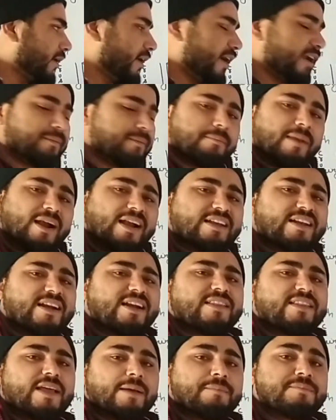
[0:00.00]
get
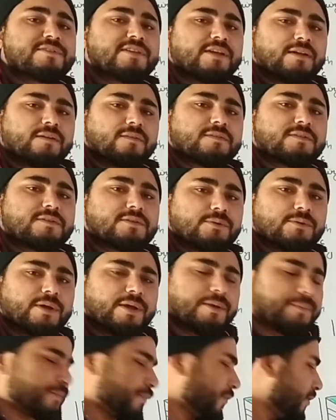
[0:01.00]
melted themselves.
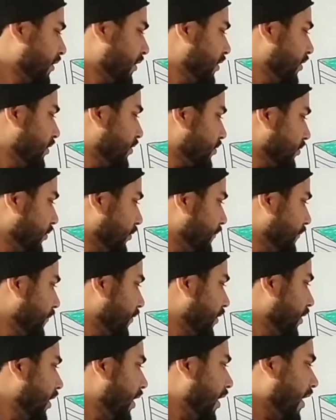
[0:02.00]
Okay,
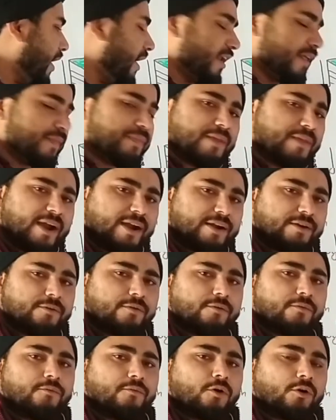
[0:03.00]
so and in
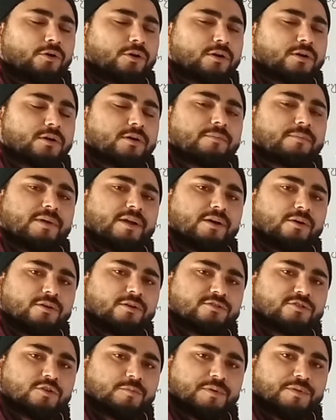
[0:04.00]
that water may
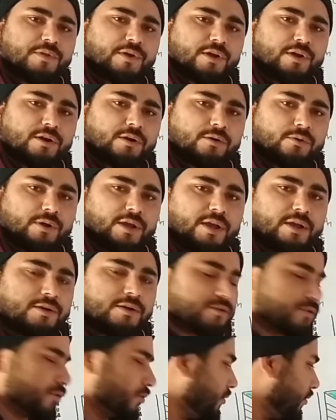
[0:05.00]
also be there,
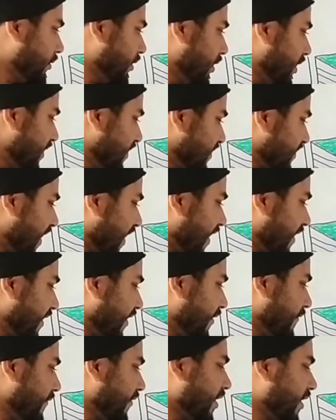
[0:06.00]
okay. So inside
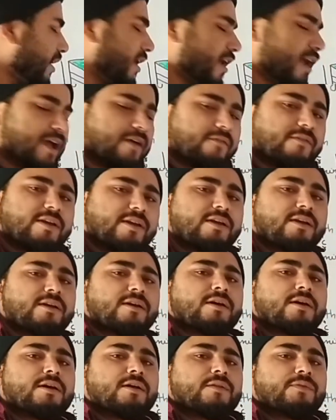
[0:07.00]
it we are having
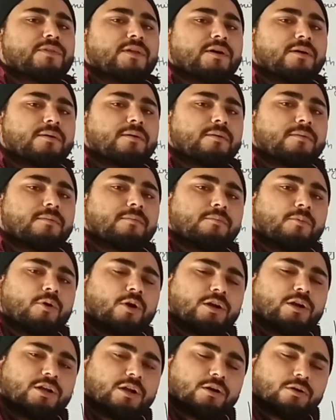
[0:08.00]
the
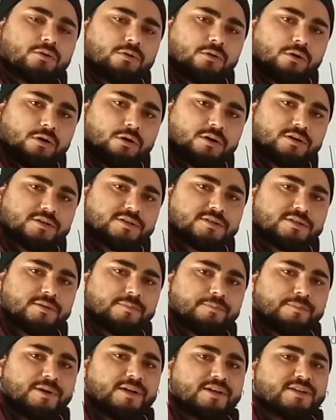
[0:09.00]
molten rocks
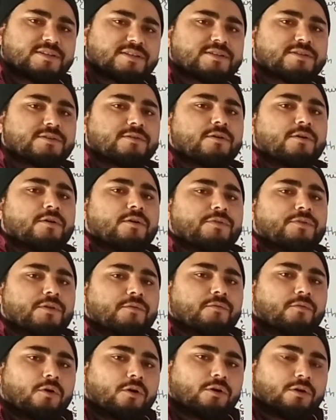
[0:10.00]
plus
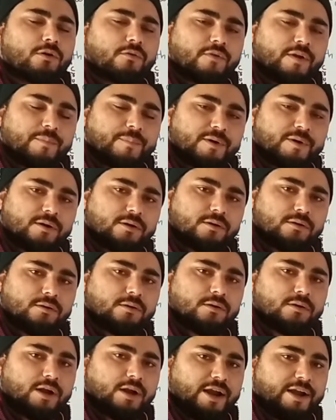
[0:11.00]
the water vapor,
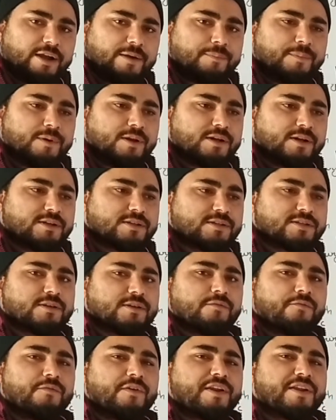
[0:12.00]
right, plus
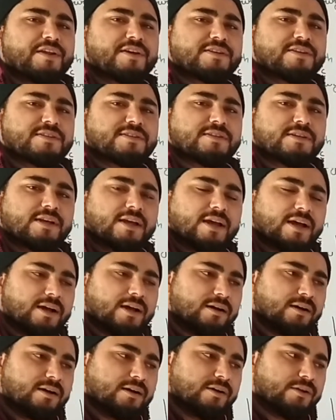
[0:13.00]
various
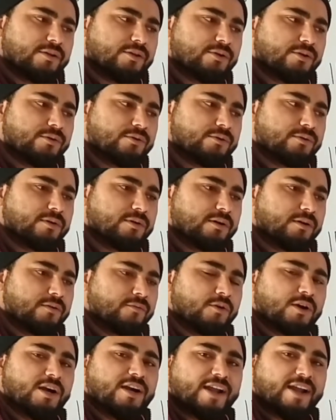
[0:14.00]

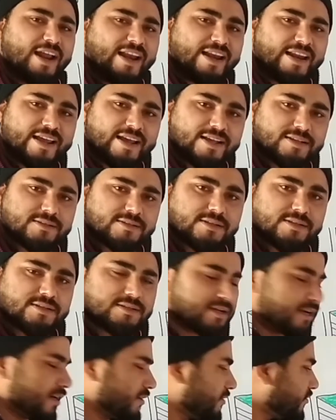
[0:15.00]
volatile
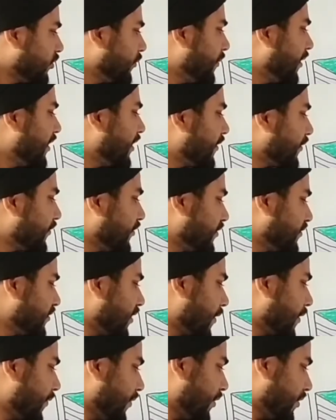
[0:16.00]
gases, and so many other things
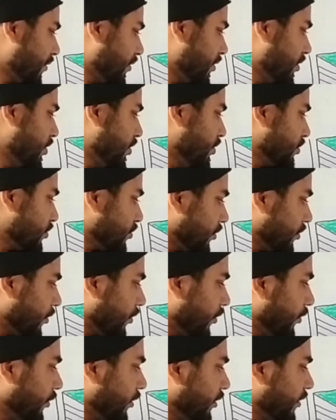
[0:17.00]
are there. So
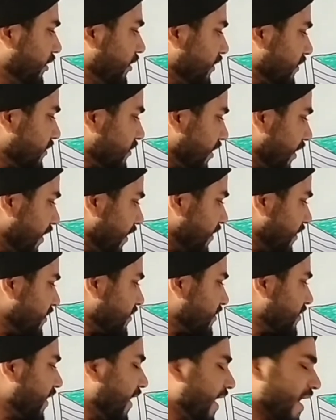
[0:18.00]
all these
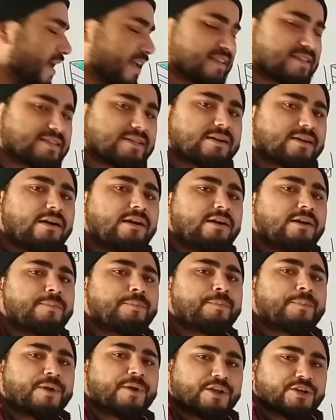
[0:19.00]
things
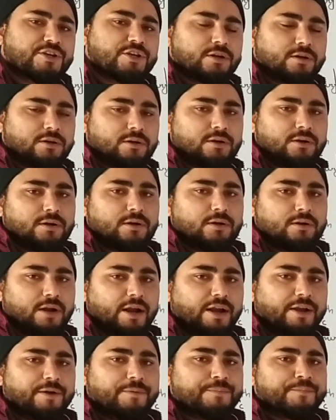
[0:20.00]
exert pressure,
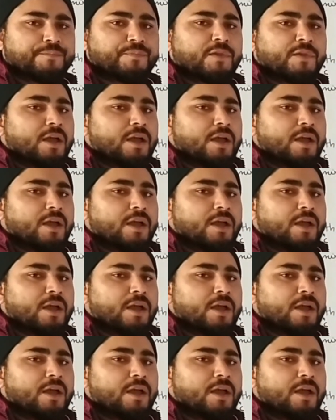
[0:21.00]
right.